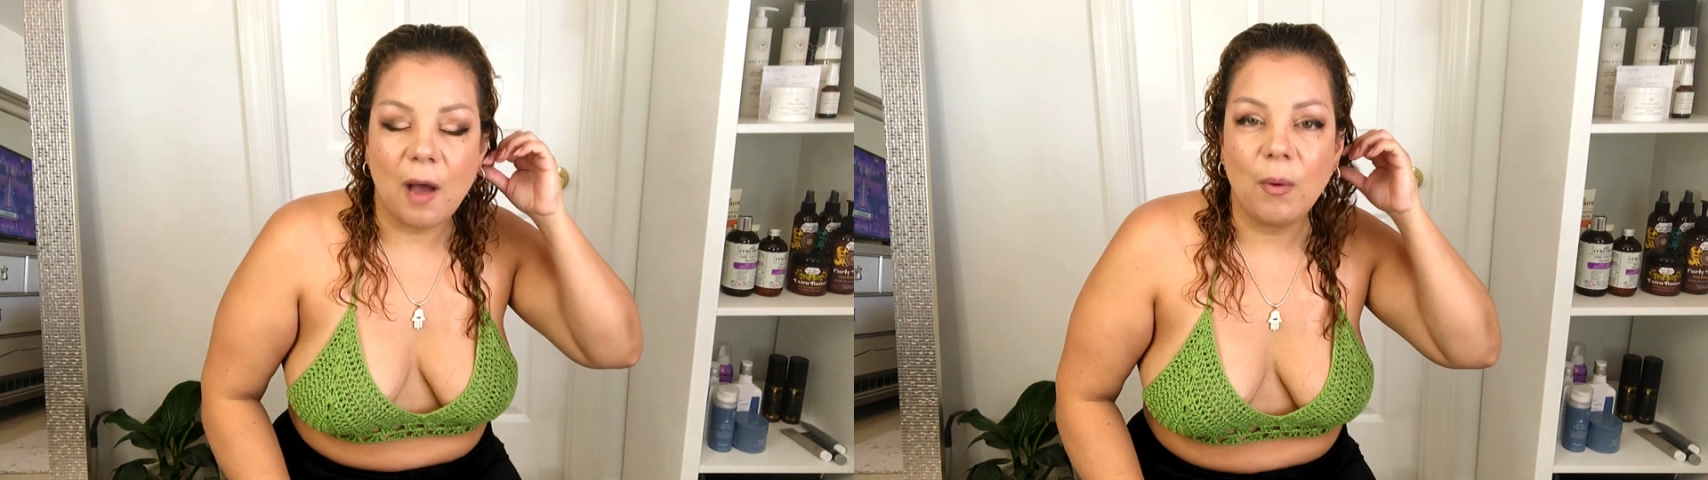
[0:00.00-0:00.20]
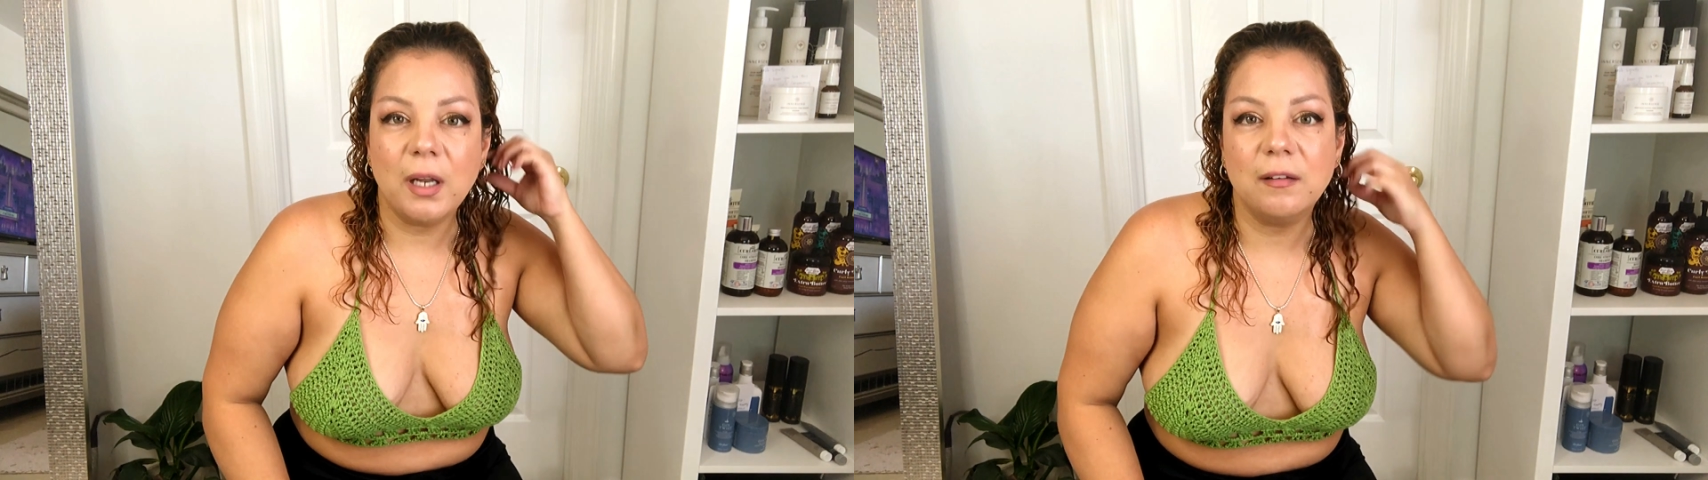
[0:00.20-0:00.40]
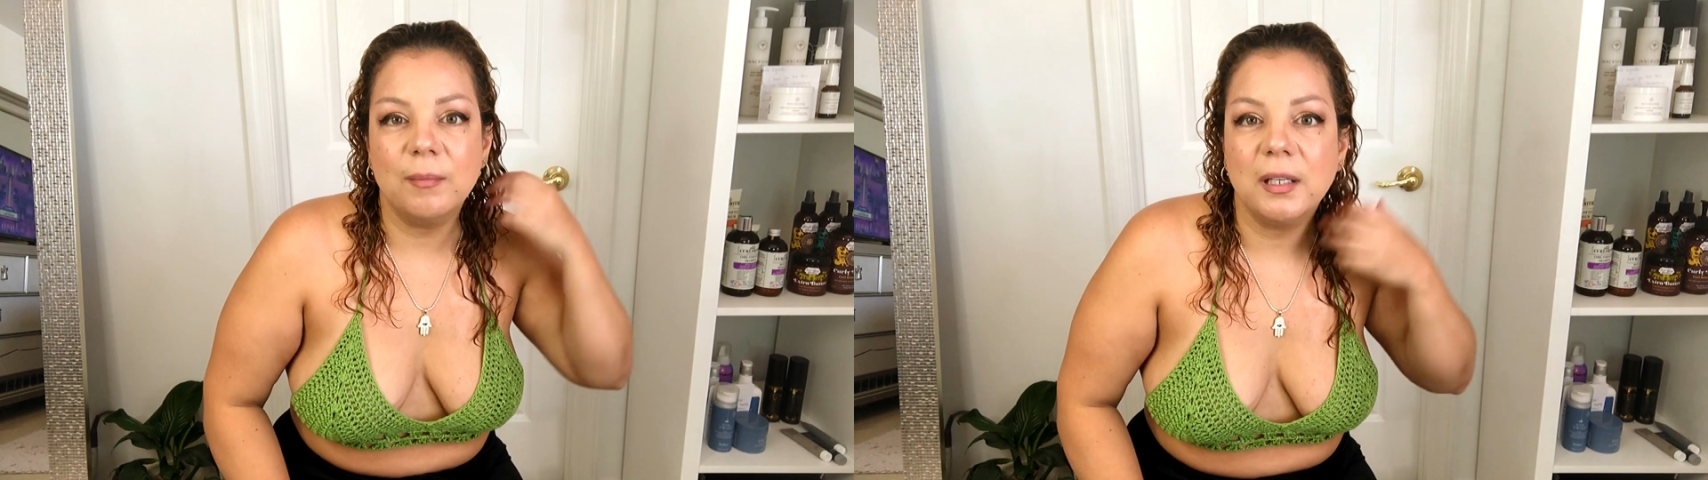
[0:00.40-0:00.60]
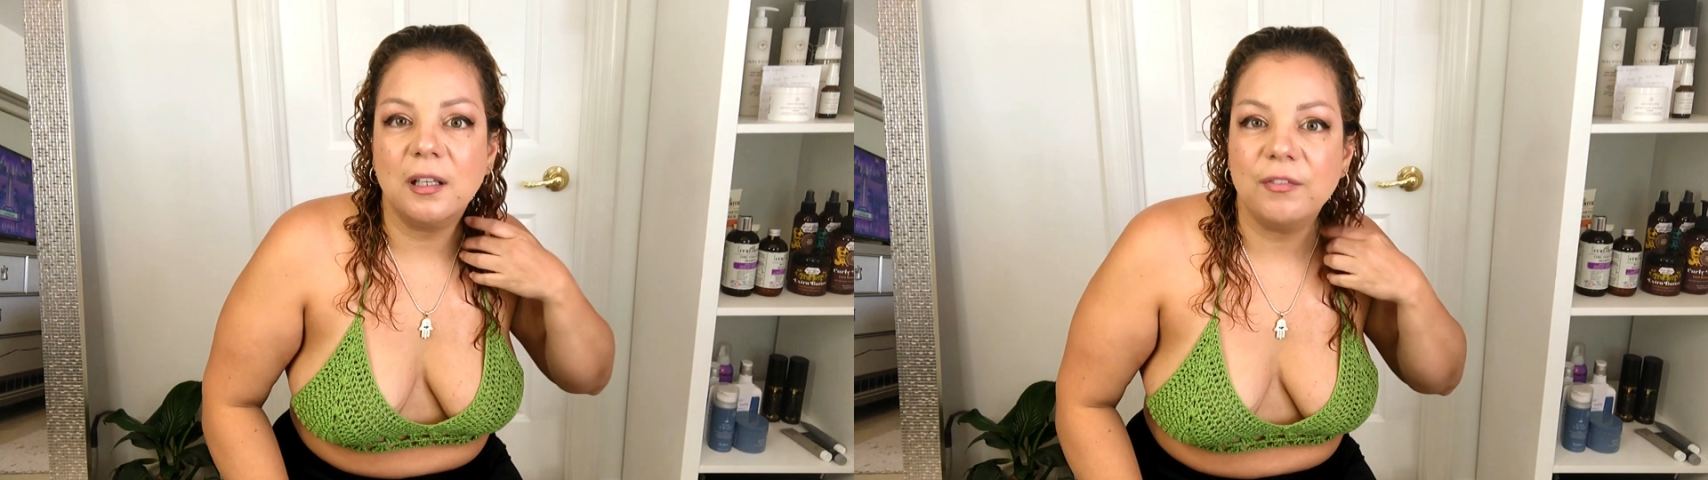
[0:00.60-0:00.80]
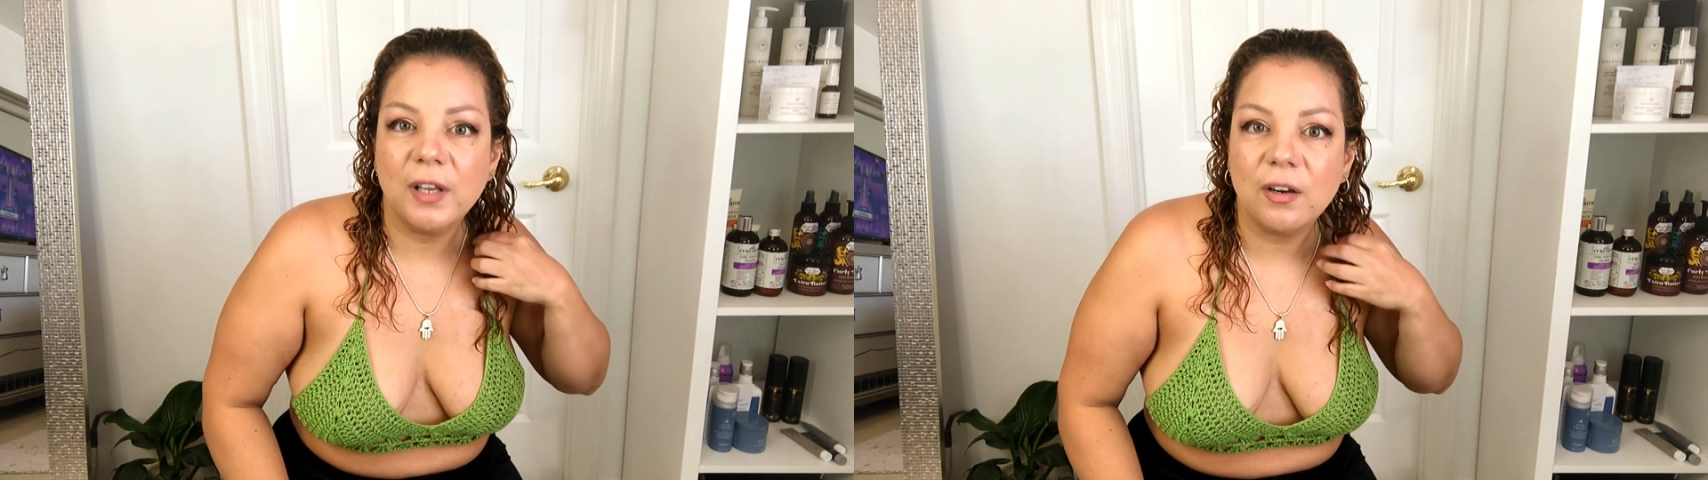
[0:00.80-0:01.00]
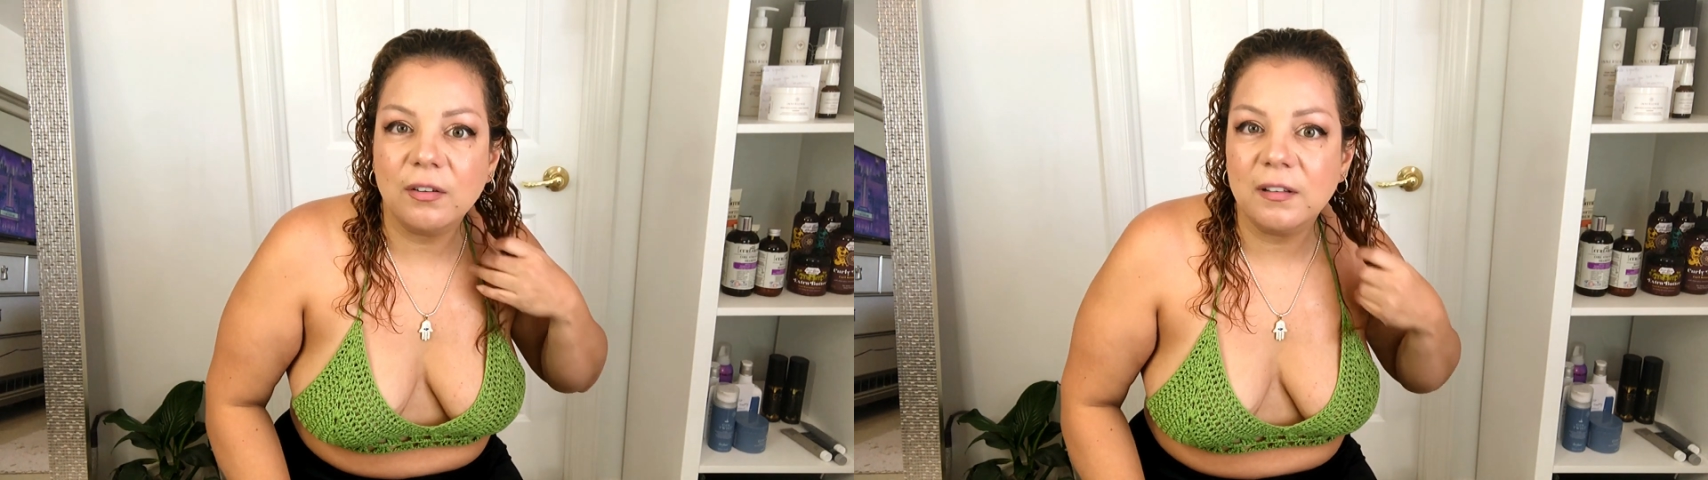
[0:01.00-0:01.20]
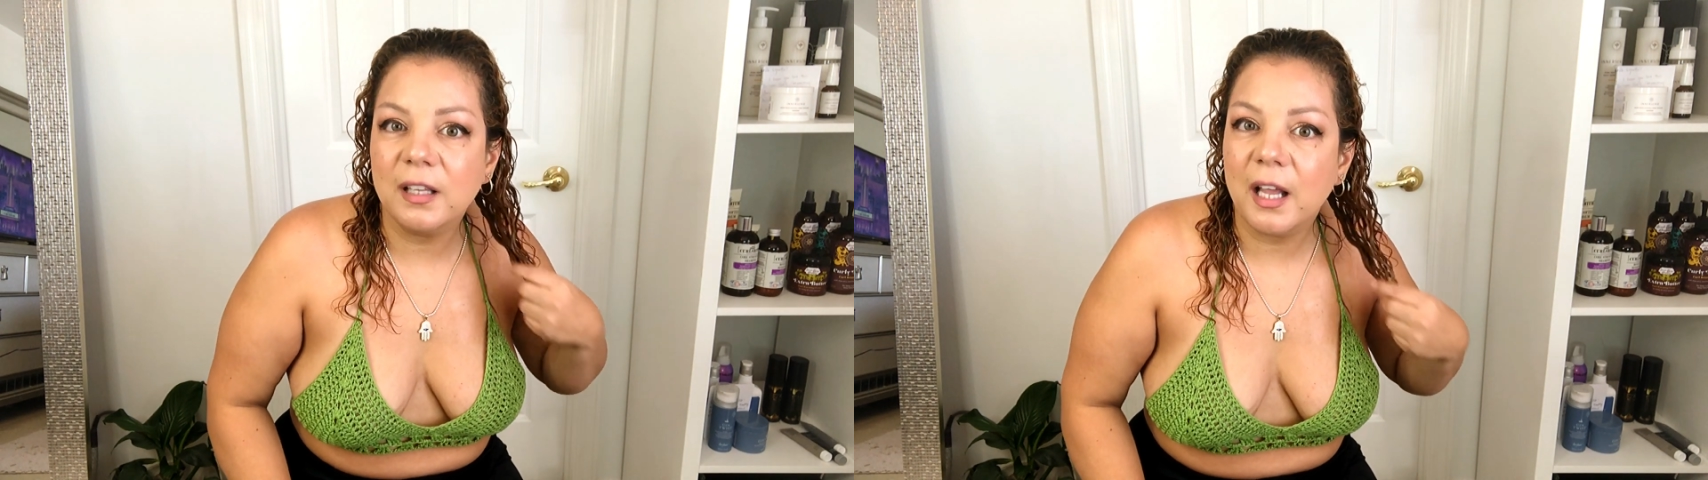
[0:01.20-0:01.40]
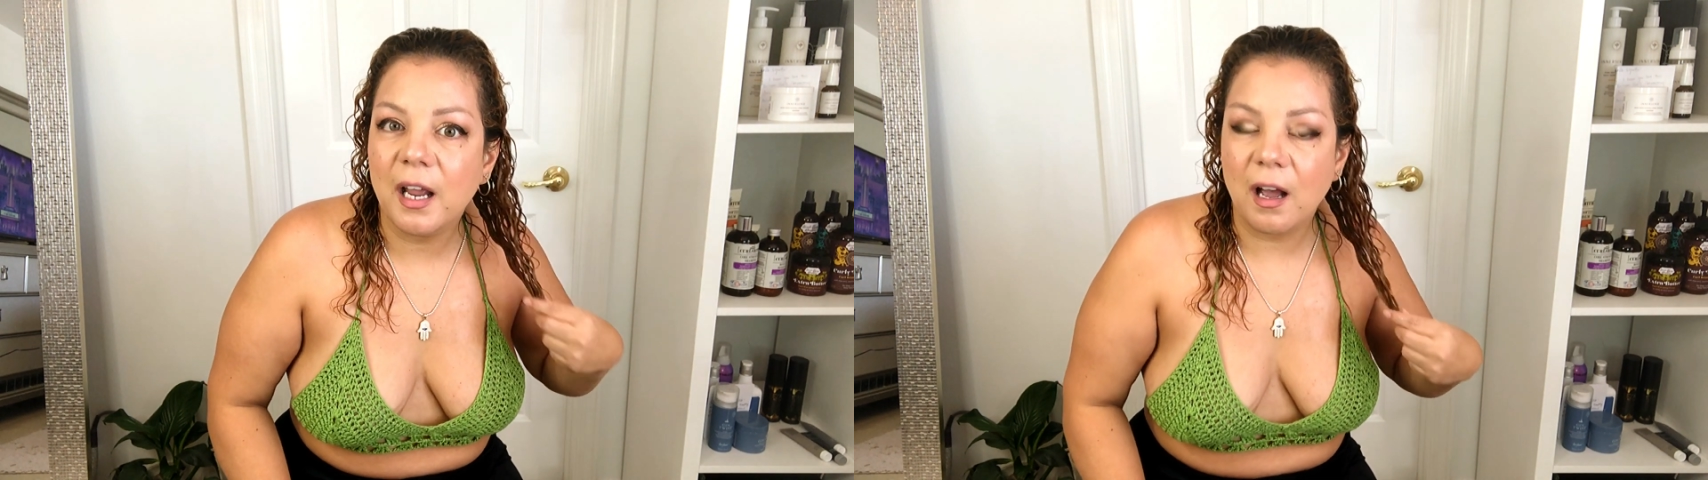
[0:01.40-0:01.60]
wanted to make this video
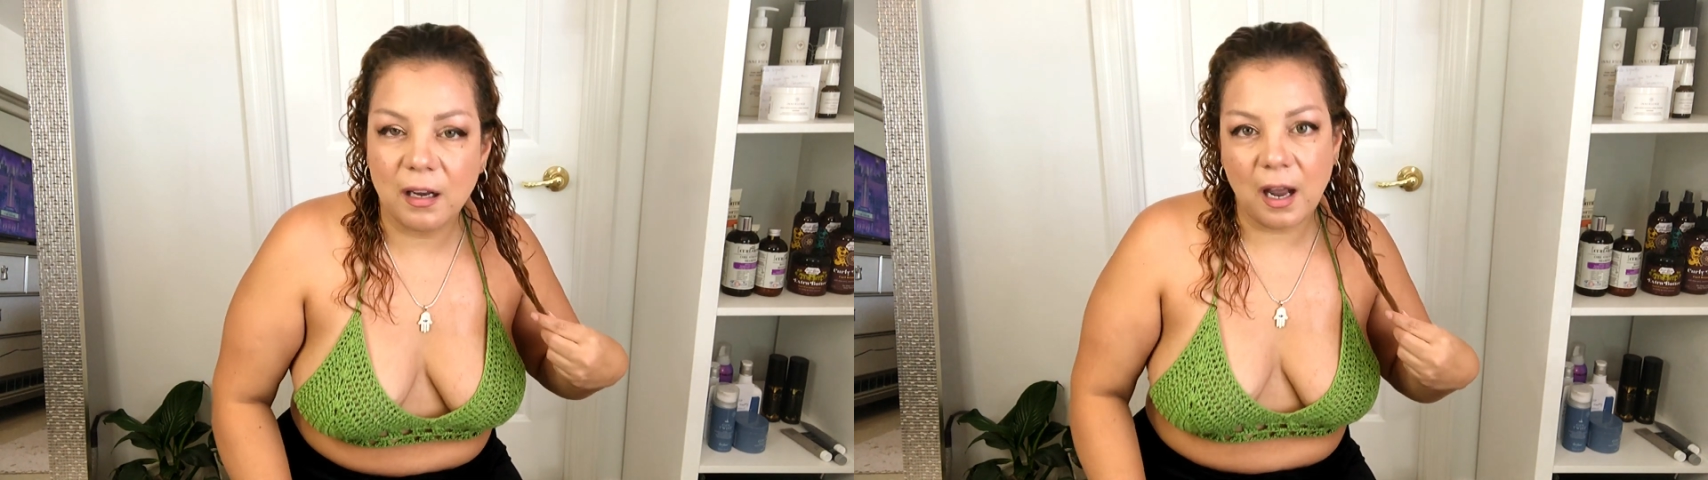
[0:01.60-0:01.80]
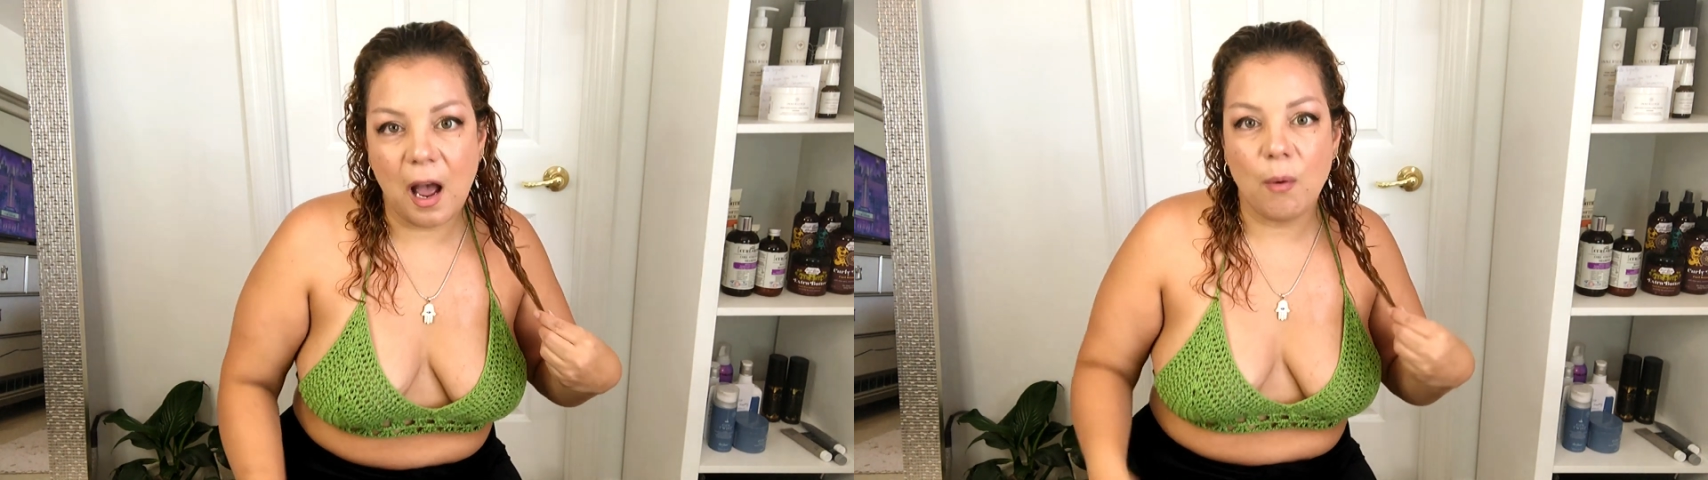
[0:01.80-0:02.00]
today on how